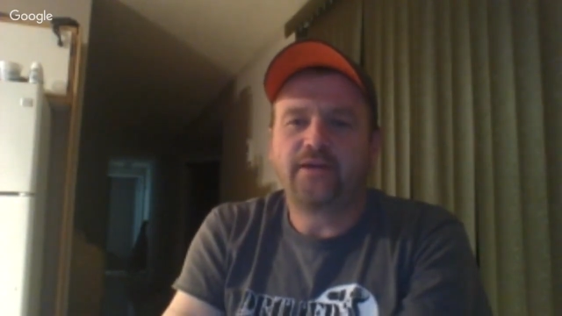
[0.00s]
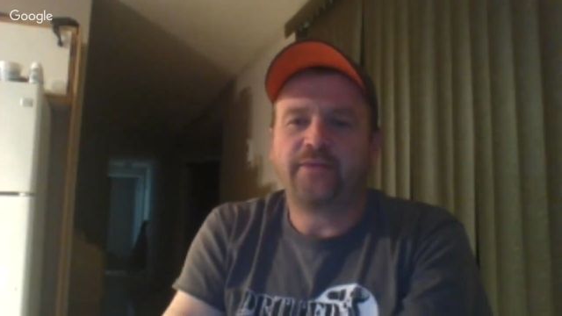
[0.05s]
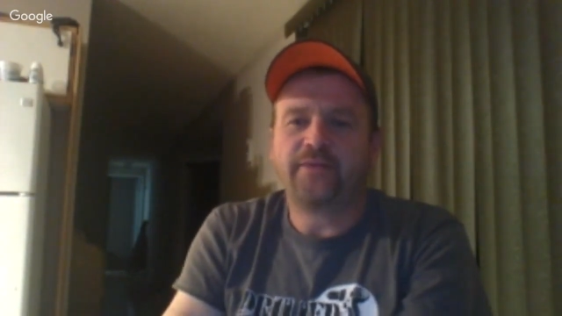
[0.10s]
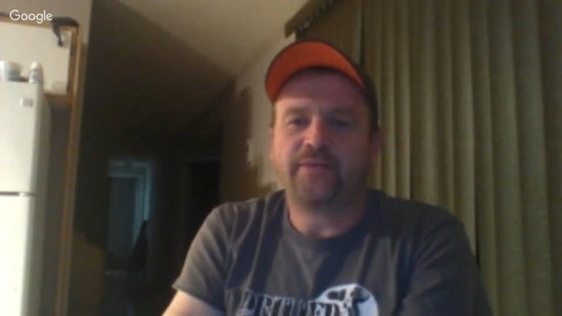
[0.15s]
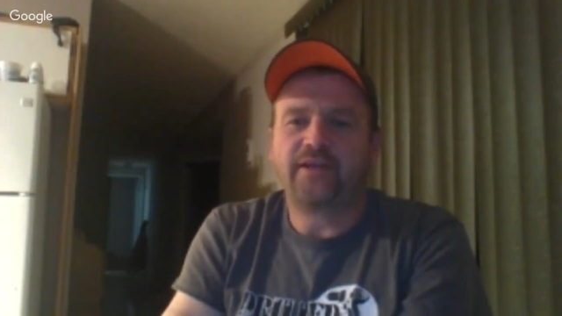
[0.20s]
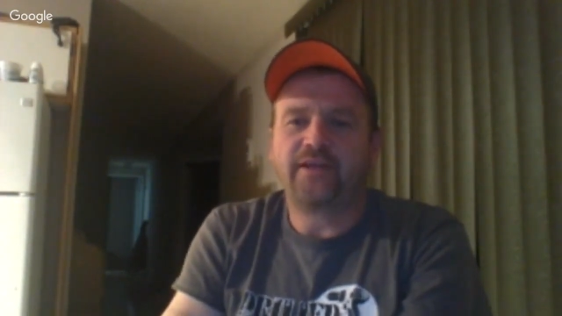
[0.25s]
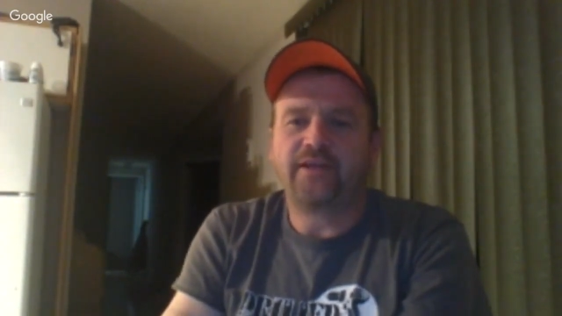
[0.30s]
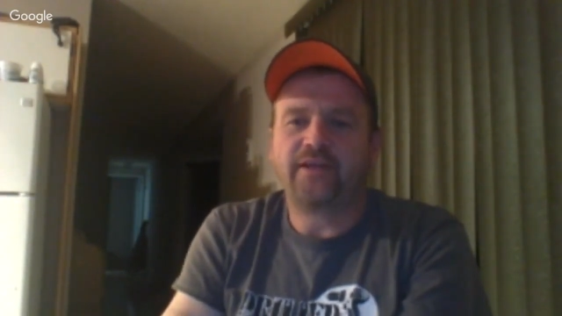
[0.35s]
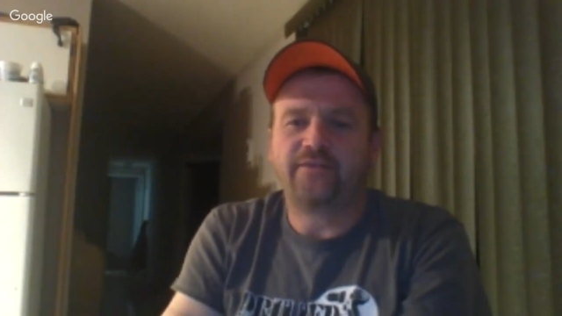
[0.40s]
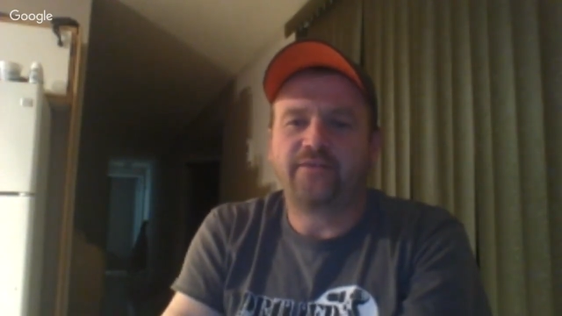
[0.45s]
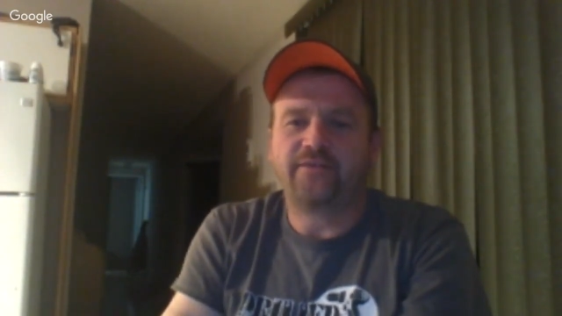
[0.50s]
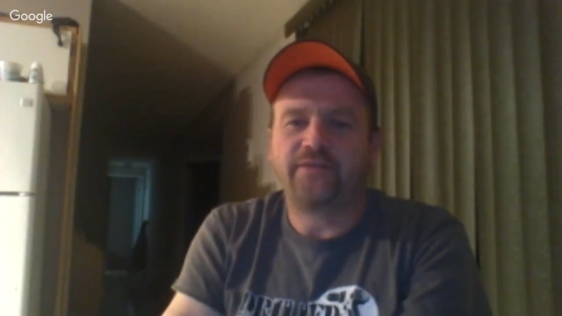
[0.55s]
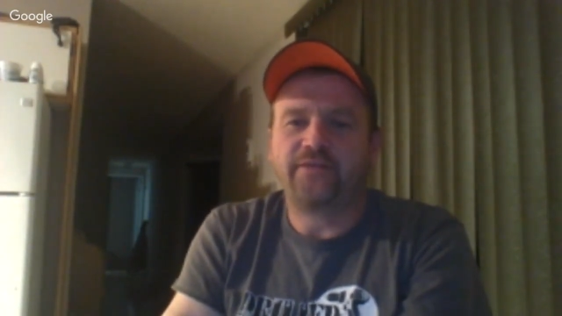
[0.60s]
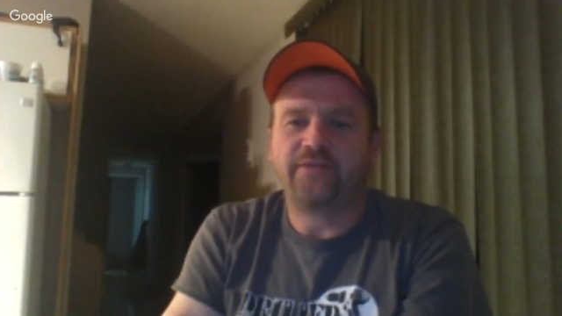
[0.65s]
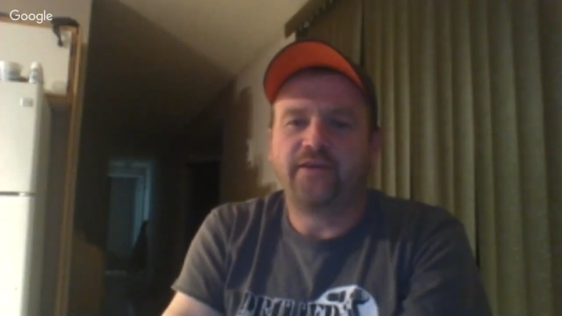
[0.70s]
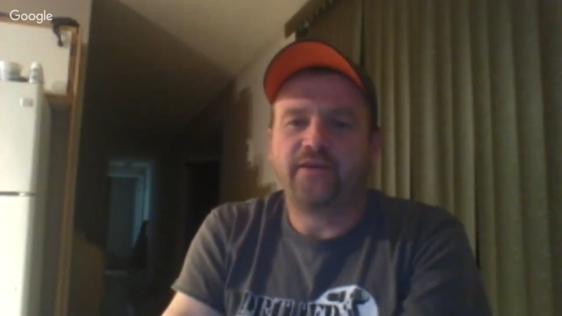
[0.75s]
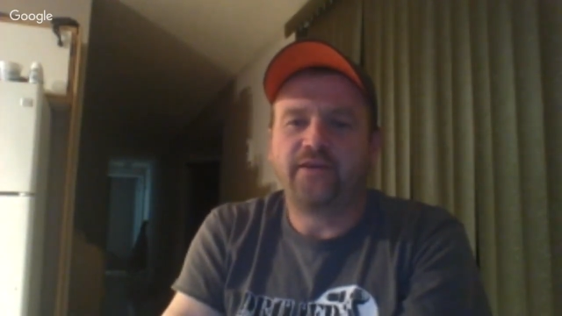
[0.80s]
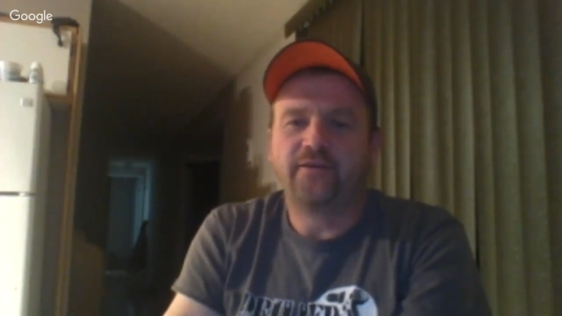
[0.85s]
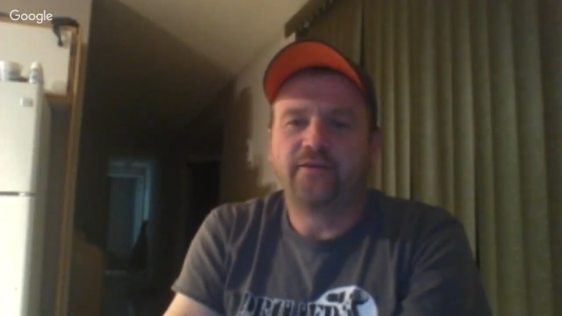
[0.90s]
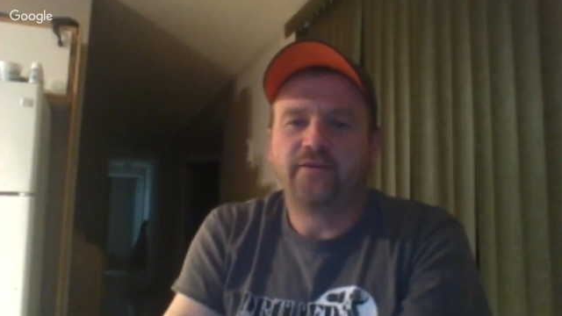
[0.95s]
they come and
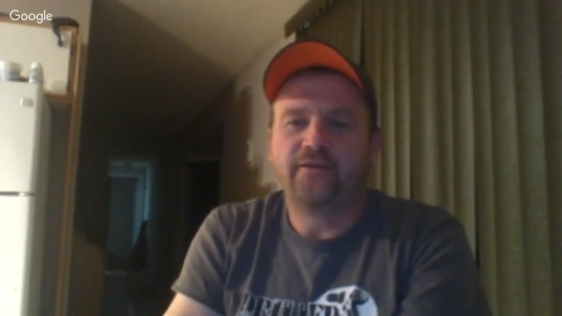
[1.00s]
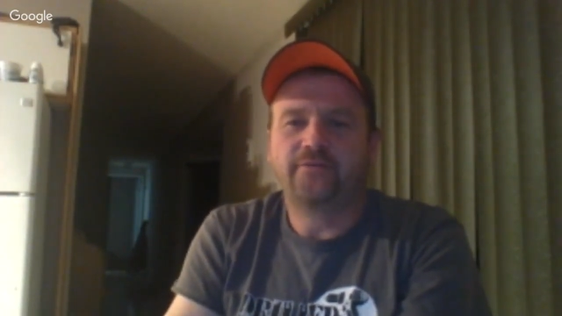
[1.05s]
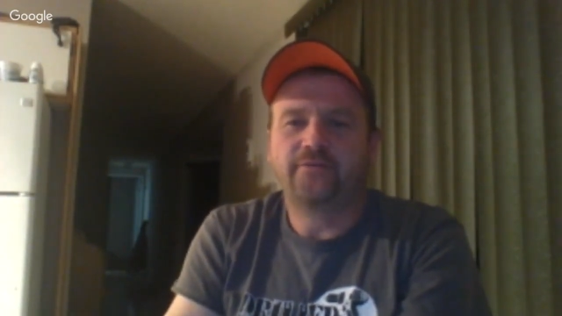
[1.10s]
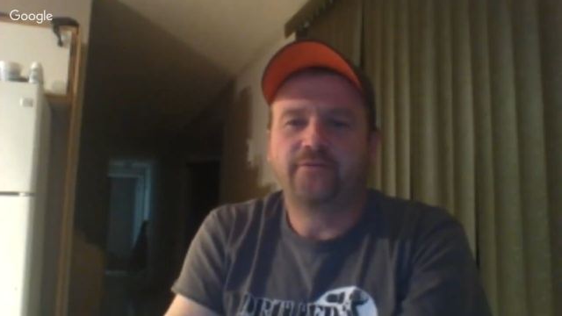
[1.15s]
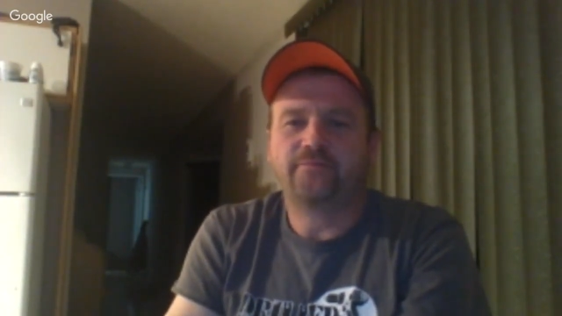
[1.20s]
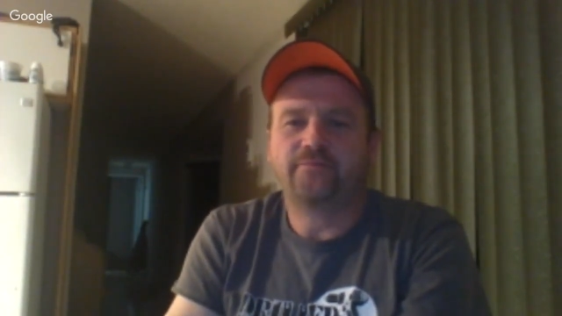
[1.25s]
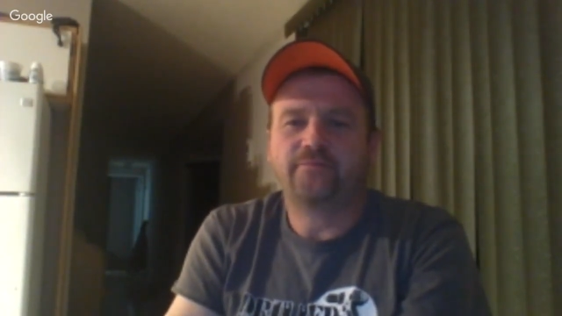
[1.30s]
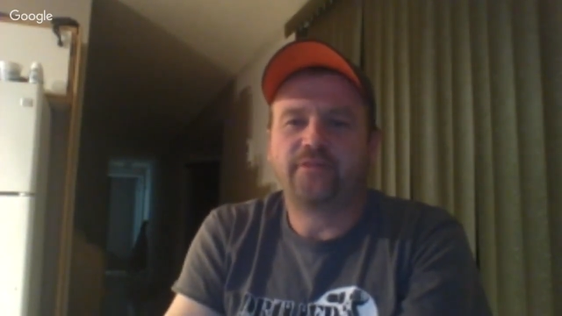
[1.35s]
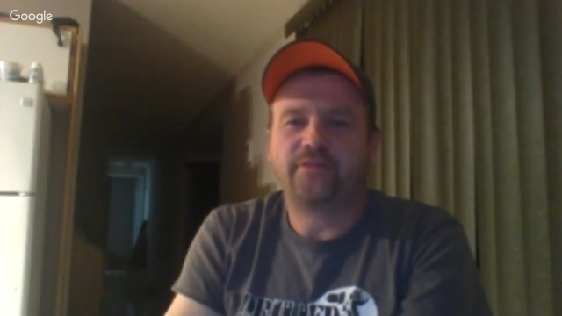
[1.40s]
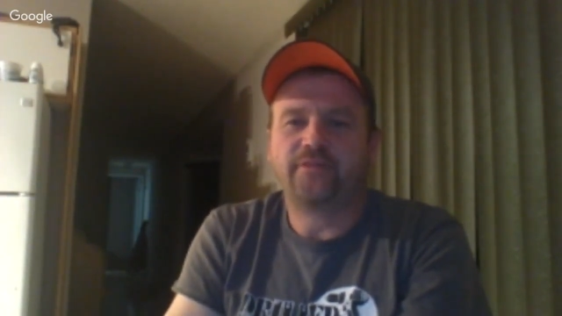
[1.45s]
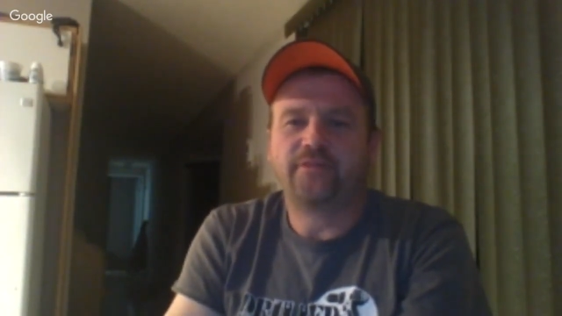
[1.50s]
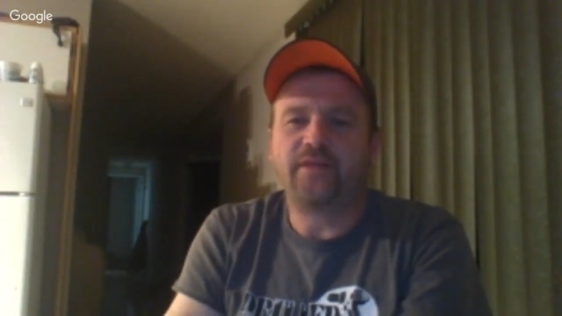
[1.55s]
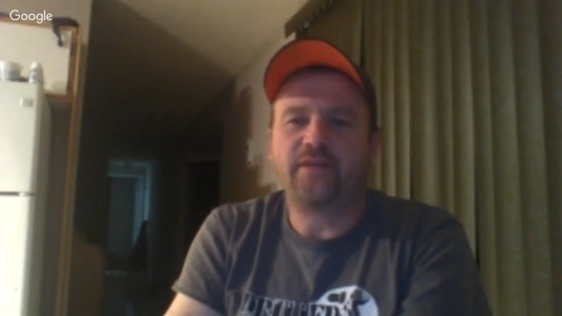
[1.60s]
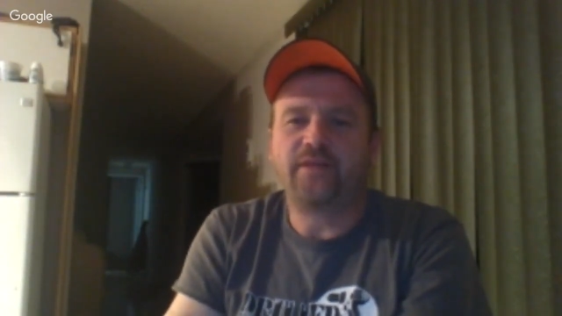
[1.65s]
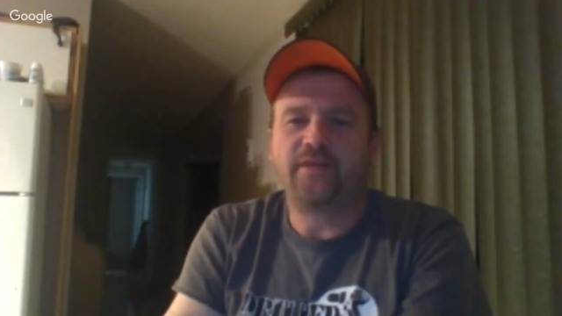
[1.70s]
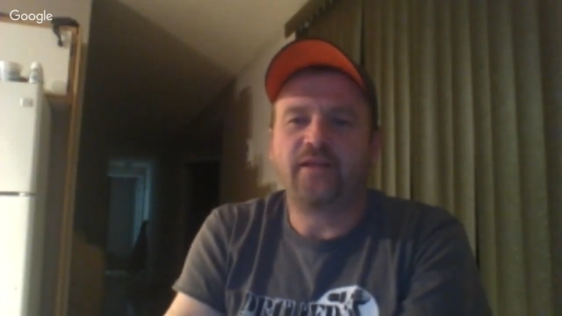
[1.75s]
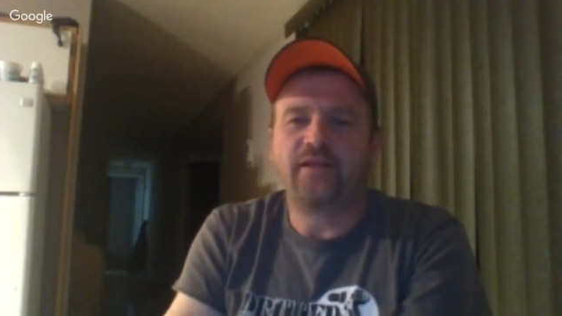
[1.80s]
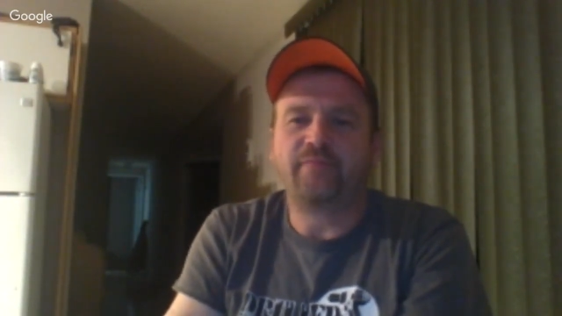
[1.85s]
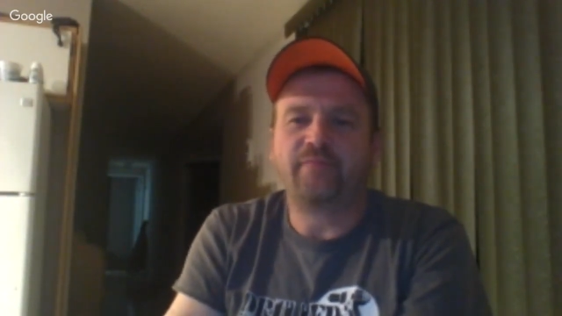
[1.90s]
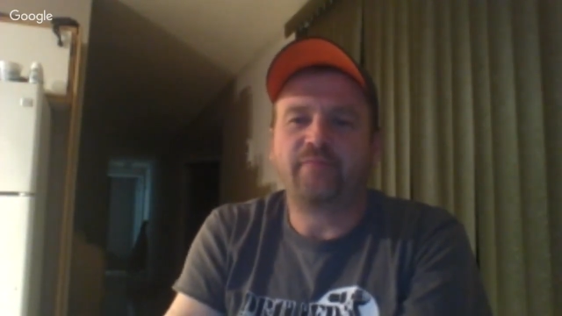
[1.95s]
get the feed,
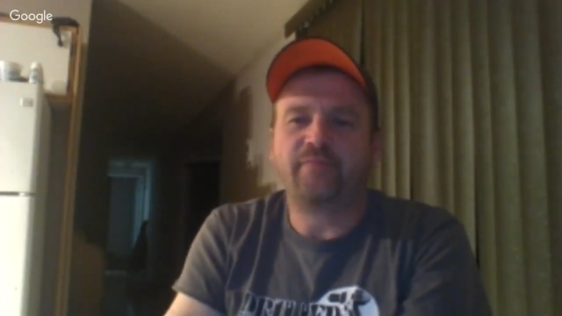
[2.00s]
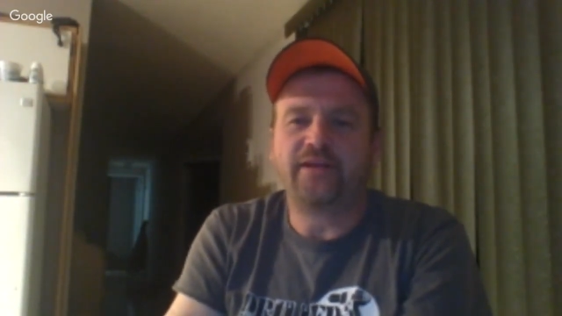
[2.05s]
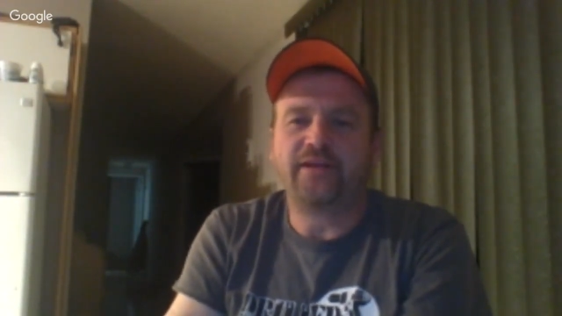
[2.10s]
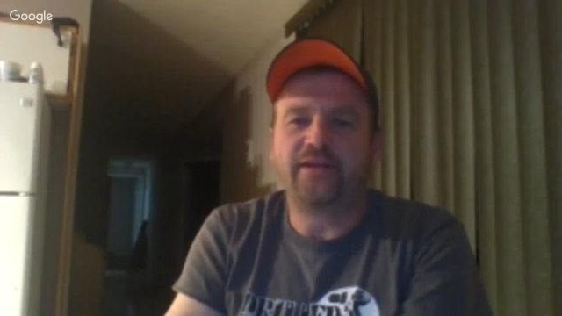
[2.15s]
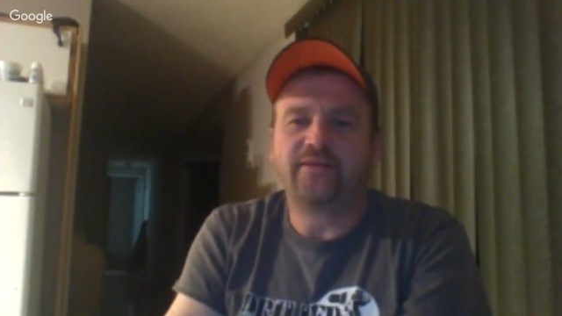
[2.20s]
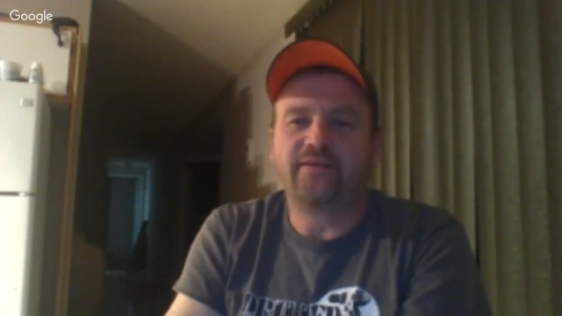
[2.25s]
but it's mainly in